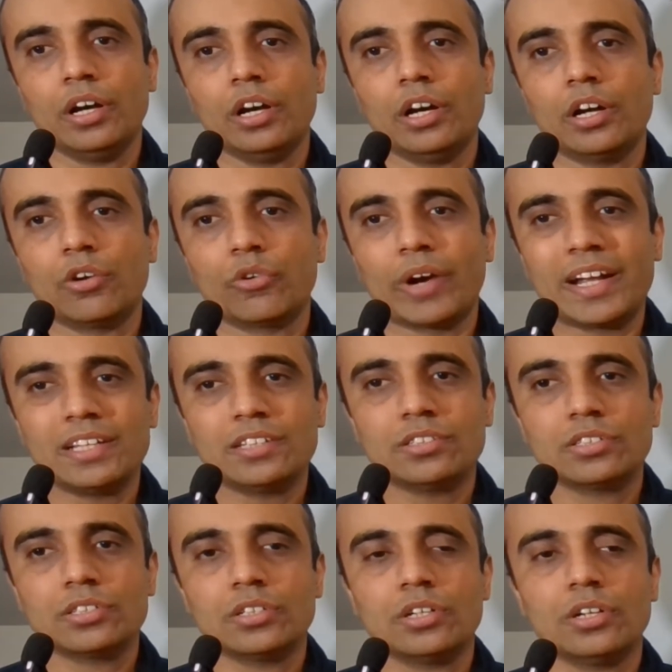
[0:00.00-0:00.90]

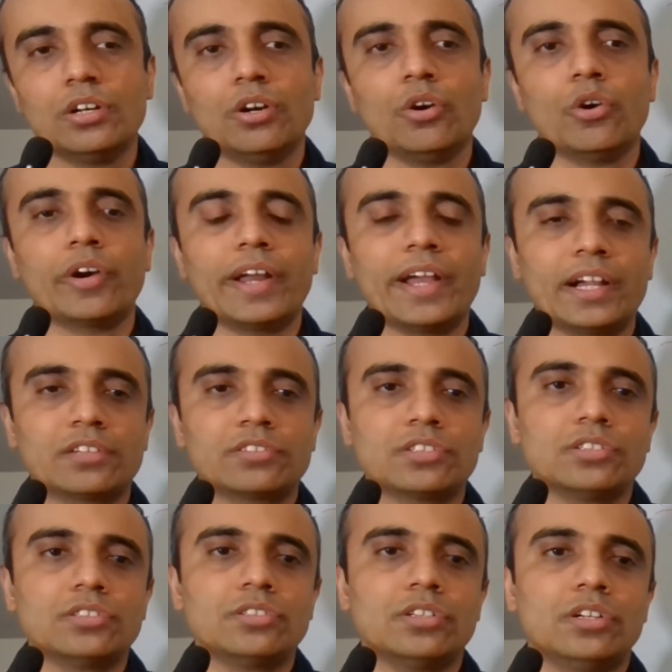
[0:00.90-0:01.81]
rights or
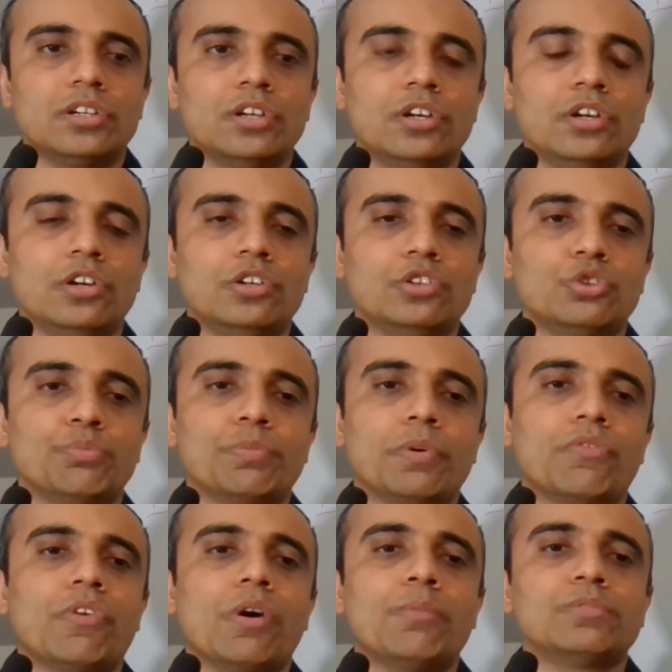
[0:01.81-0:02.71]
access to
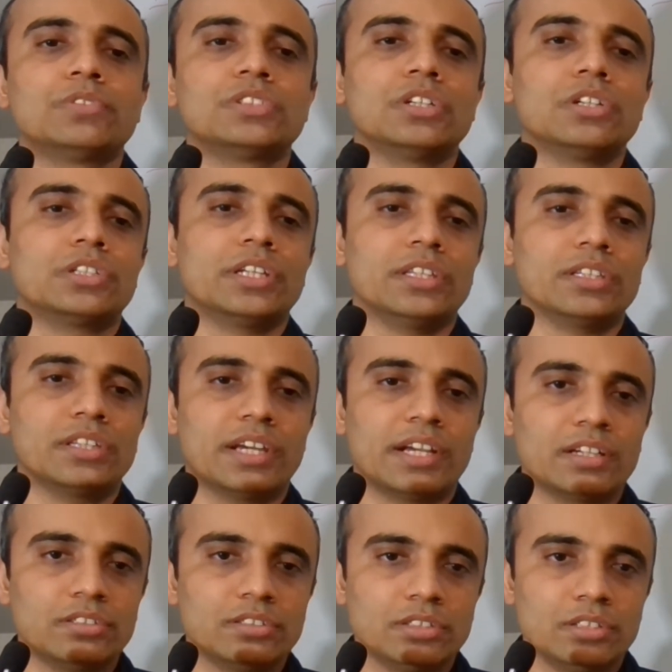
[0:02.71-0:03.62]
perform certain
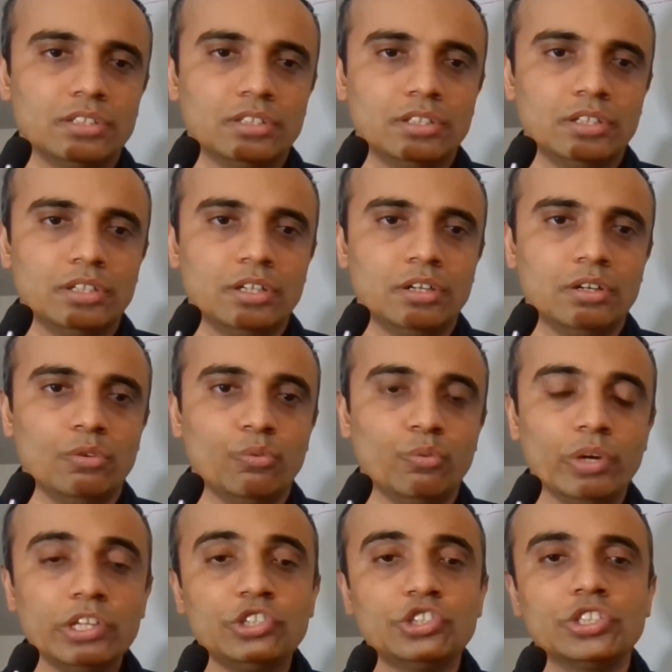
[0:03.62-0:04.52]
things
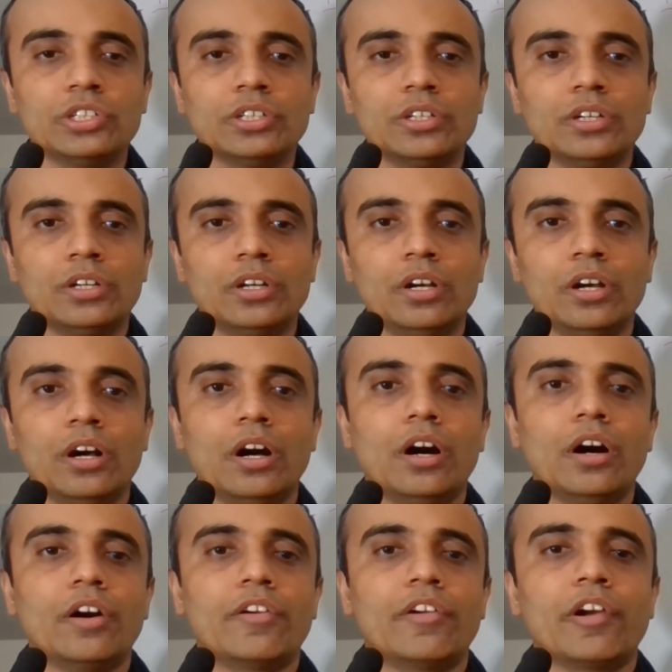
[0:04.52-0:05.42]
which
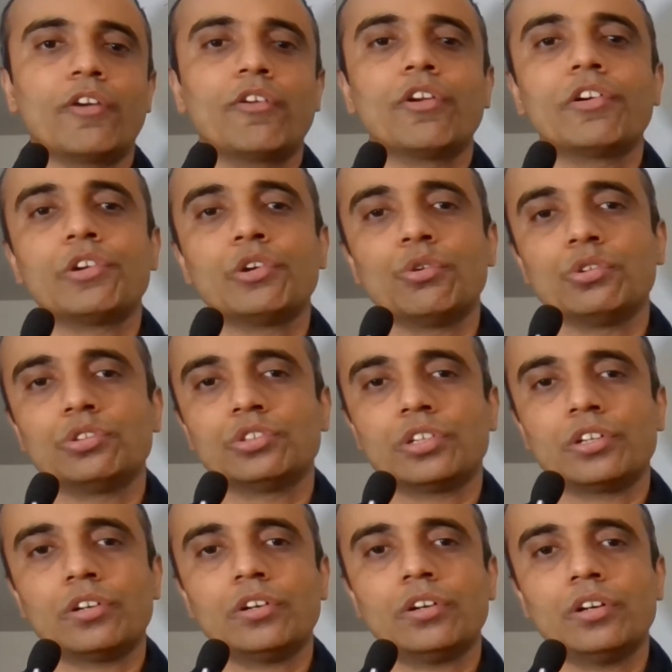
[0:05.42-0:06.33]
a regular
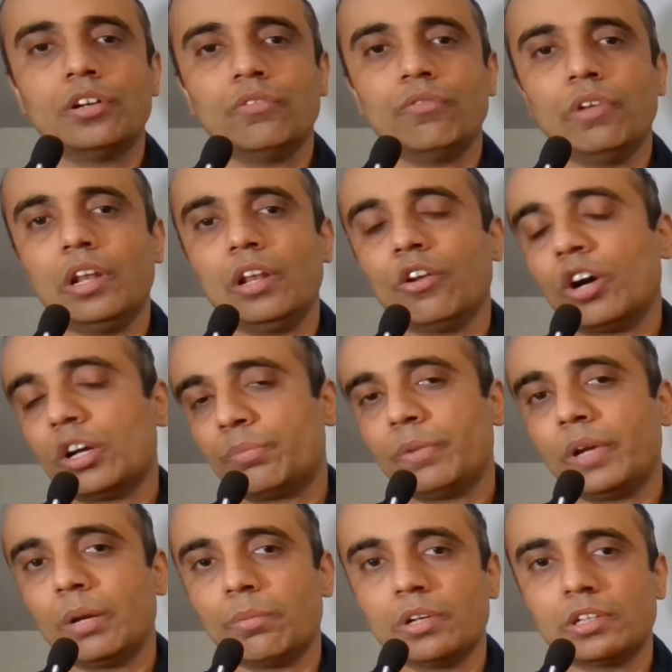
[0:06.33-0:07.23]
user will not
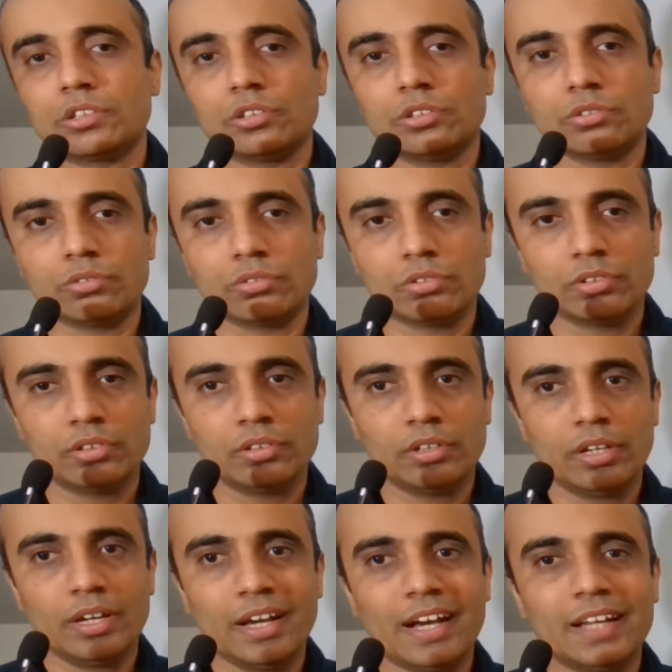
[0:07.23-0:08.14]
be able to do
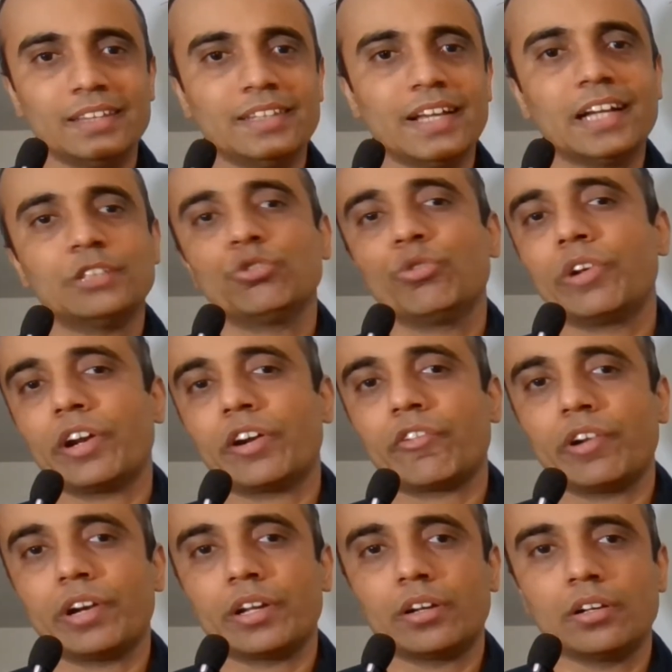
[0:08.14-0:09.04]
and that's very
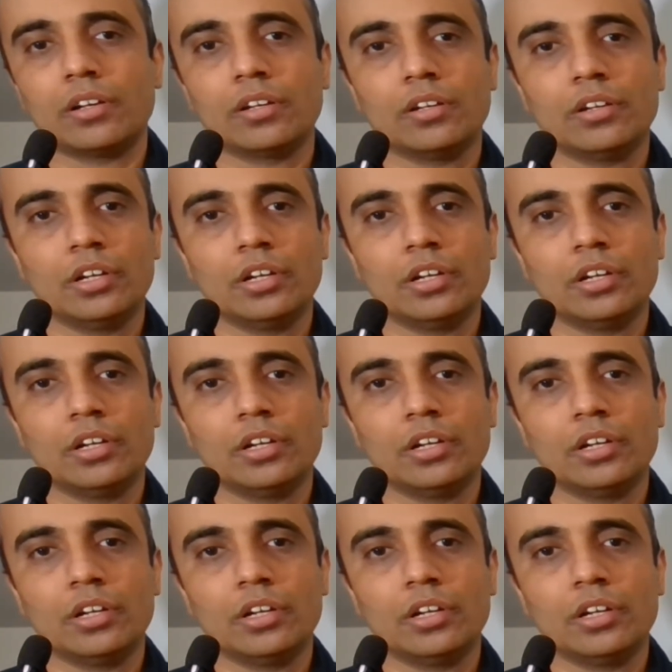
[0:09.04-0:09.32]
critical.